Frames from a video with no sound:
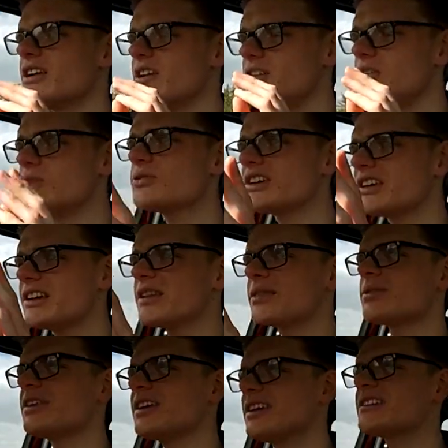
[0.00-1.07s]
looking at
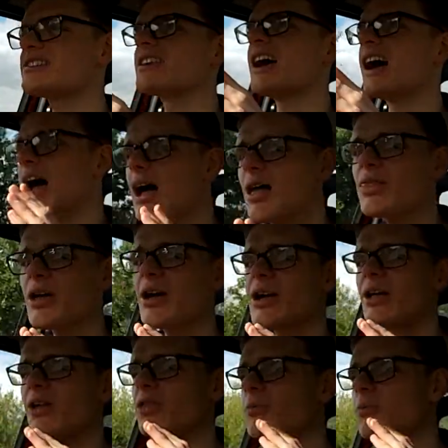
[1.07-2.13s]
things other
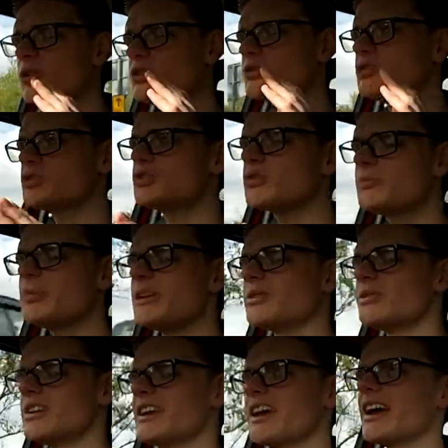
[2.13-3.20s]
than what you should be
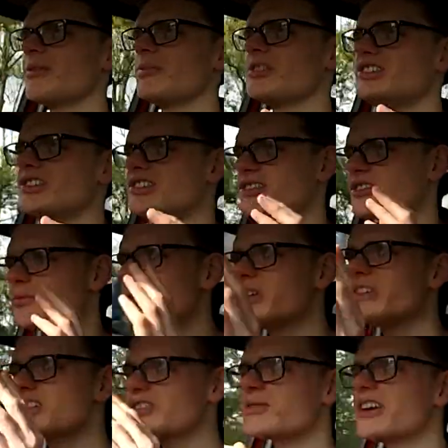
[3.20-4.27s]
looking at, which is the
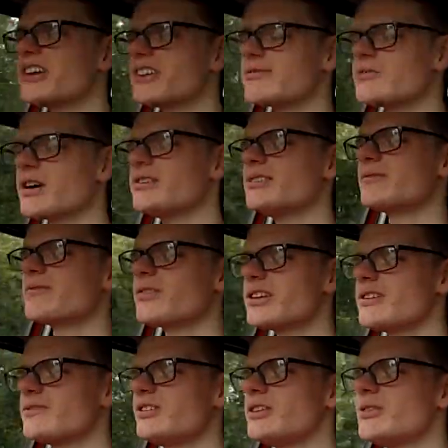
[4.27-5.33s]
windscreen and the road in
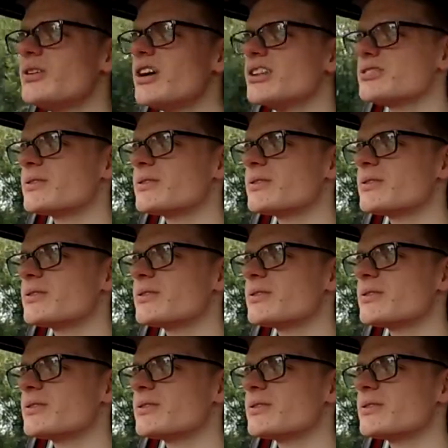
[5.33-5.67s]
front of you,